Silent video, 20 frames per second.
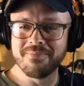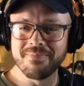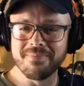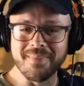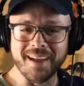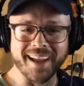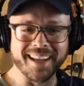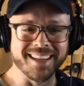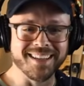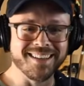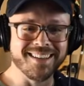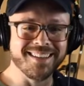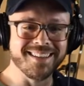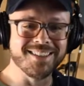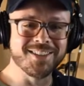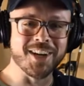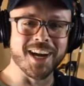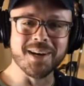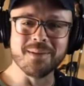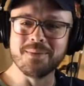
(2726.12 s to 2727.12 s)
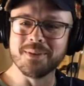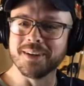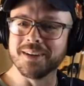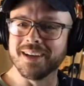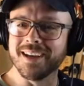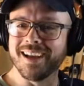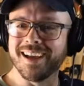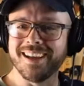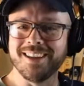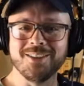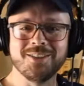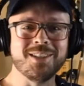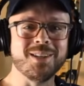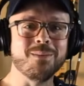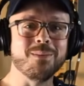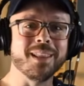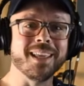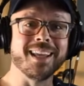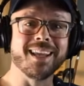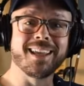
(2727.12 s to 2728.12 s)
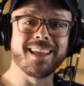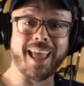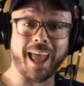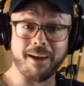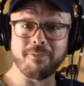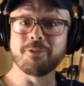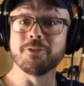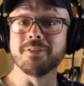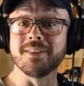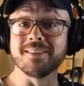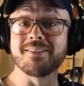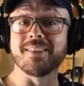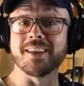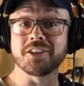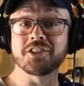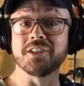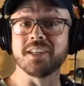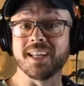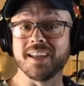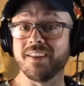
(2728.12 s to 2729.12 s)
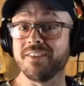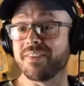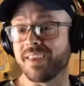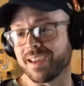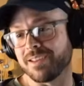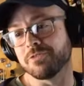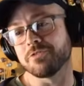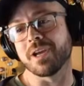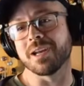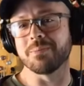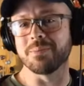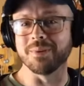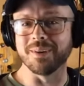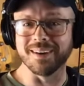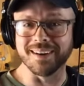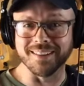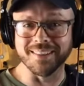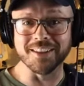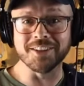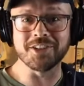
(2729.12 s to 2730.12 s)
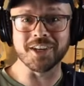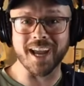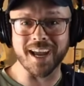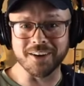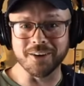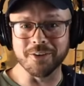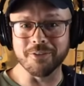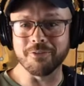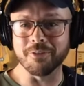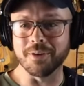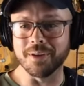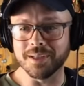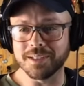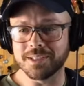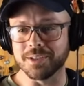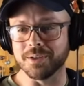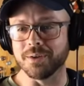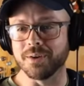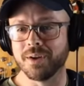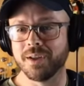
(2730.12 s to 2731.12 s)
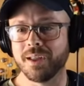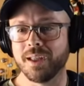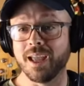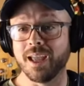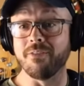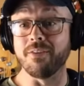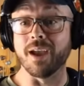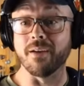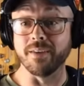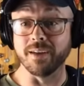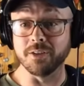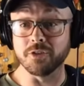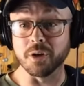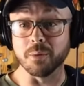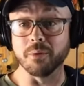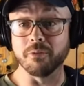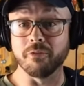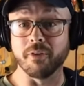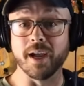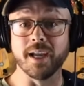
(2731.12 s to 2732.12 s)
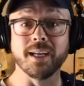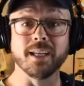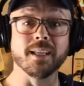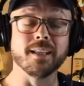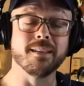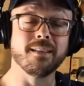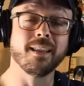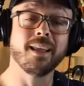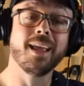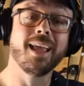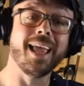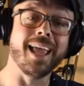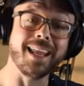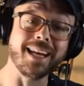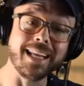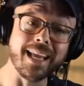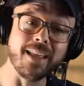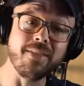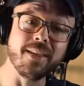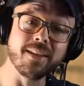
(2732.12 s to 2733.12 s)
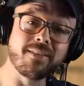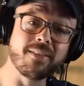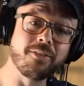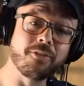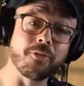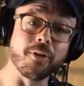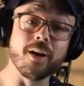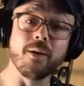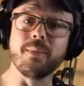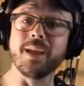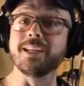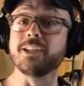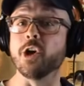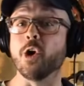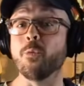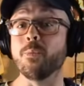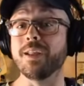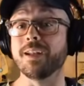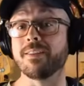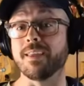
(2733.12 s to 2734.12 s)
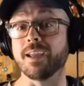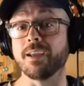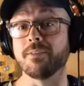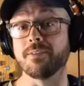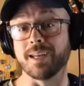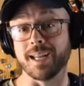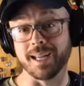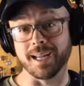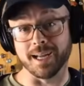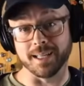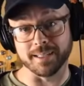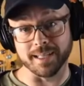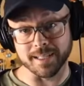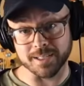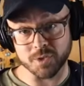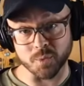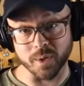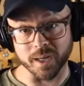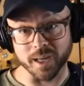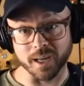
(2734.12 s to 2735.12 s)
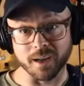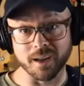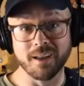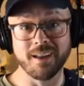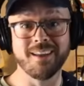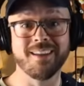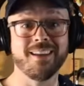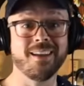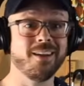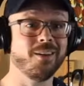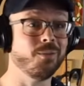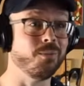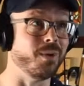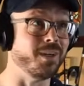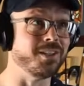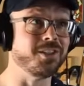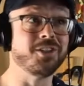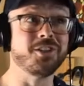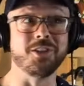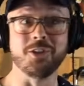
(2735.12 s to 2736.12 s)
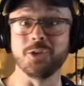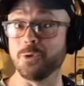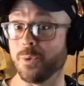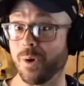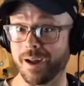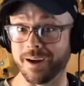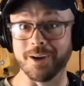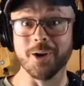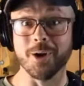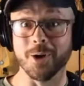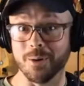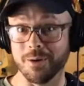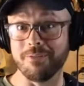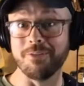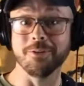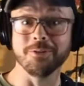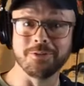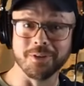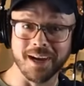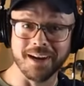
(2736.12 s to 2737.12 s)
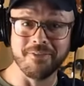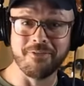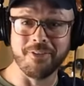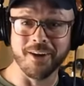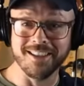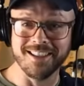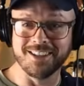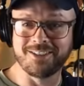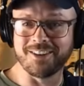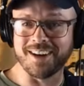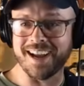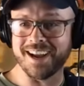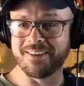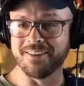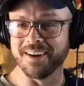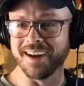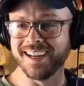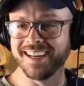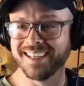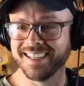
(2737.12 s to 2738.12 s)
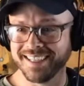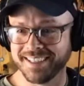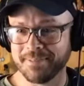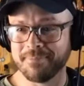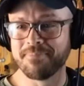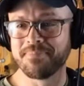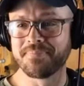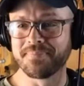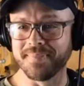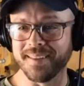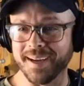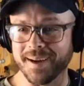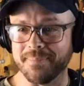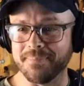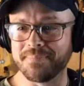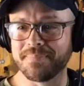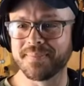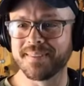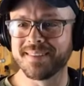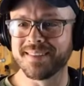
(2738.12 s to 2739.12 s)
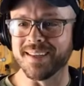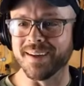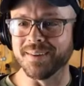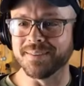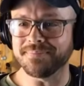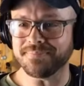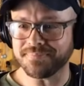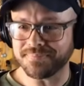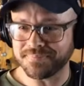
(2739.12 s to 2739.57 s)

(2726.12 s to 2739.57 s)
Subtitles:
I can try to put a YouTube link after the session ends. I can try to put it in the chat here for you too, if you have any trouble finding it. And again, this is from It Don't Mean a Thing If It Ain't Got That Swing, which you want to know if you're trying to find the track, right? Yeah, so.